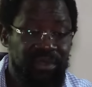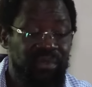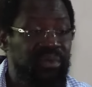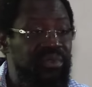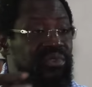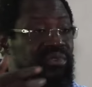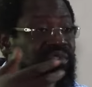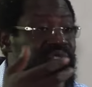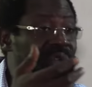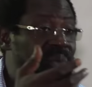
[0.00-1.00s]
we will
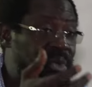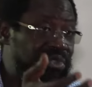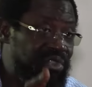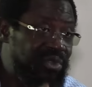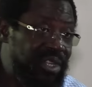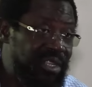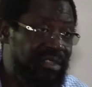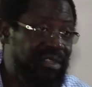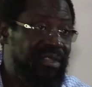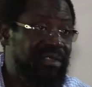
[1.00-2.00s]
use the
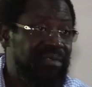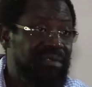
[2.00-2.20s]
opportunity